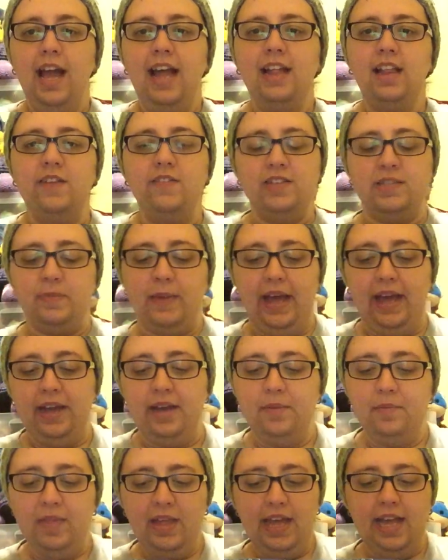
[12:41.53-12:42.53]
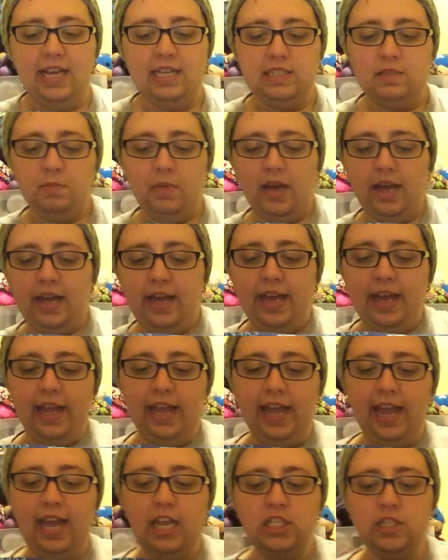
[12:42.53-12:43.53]
I love this bag, is
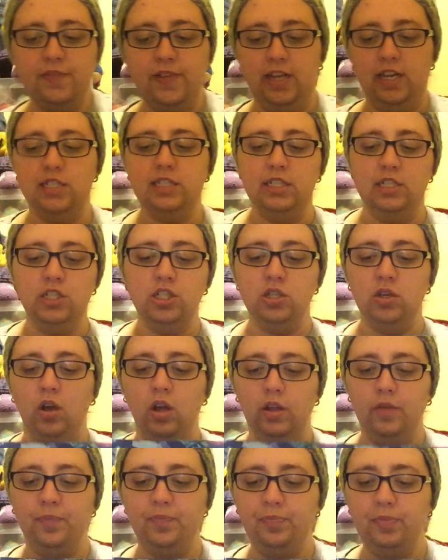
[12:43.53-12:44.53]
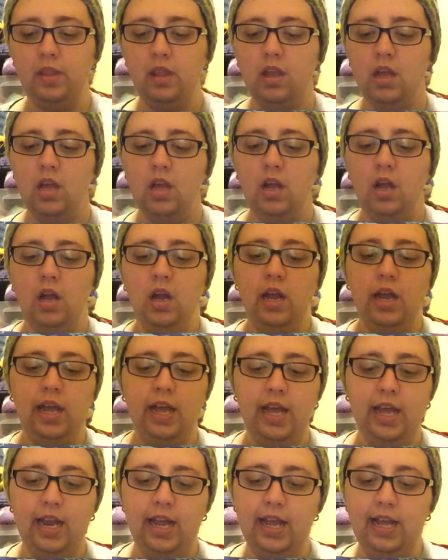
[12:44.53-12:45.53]
my Age of Innocence shawl.
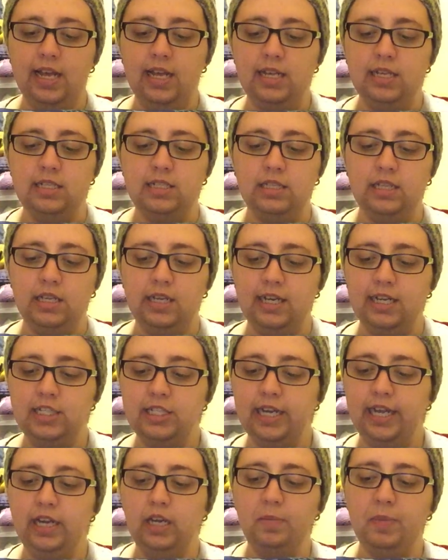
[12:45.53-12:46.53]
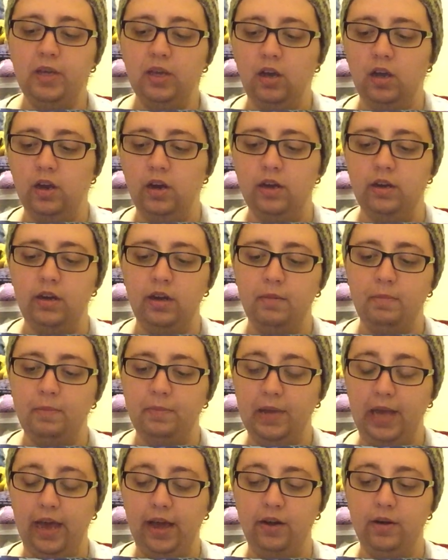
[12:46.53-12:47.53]
It is the Hitchhiker Beyond
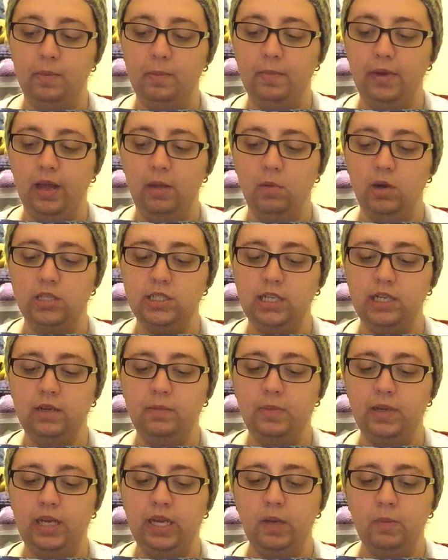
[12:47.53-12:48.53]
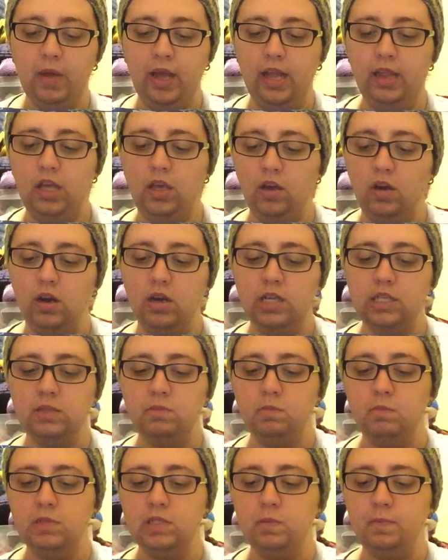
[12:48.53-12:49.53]
pattern by Martina Beam, and the yarn
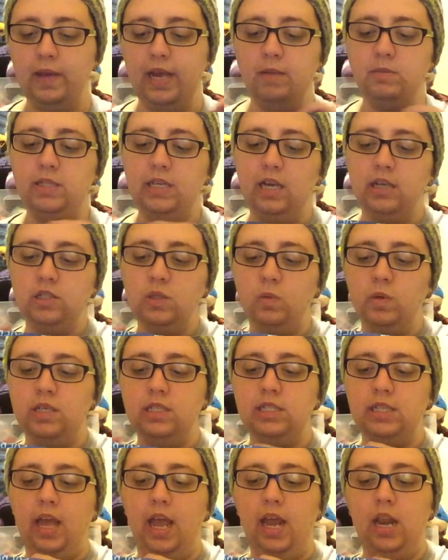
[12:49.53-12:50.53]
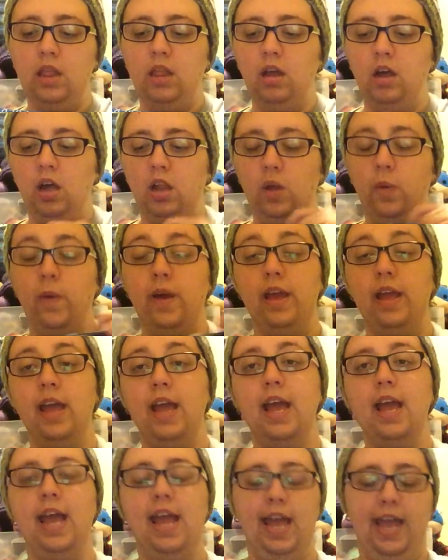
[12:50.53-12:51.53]
is Miss Babs Yazawada Skein in the colorway
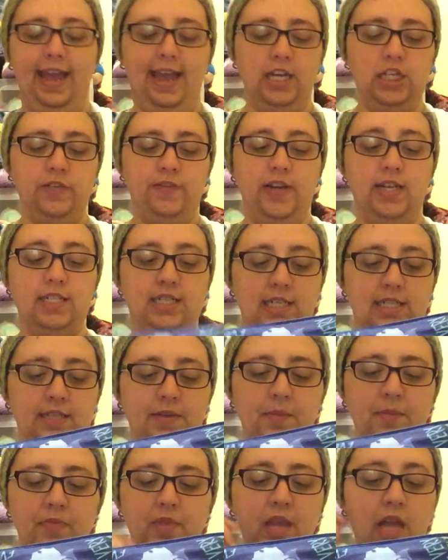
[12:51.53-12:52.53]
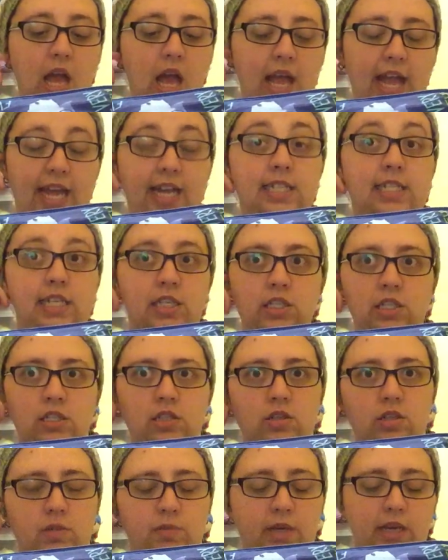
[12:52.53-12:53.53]
Age of Innocence.
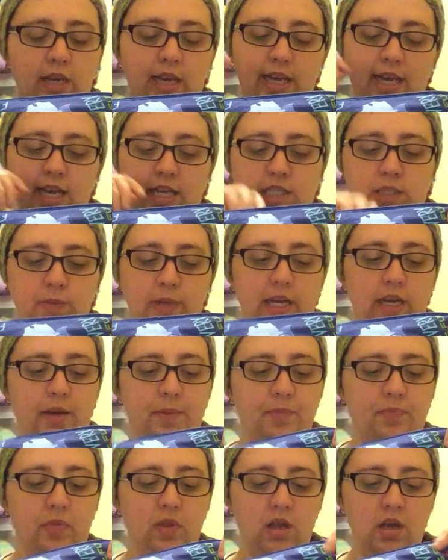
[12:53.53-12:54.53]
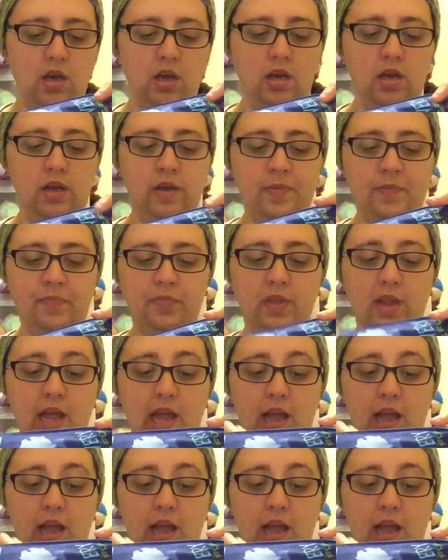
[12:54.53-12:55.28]
Excuse me, I can't speak. I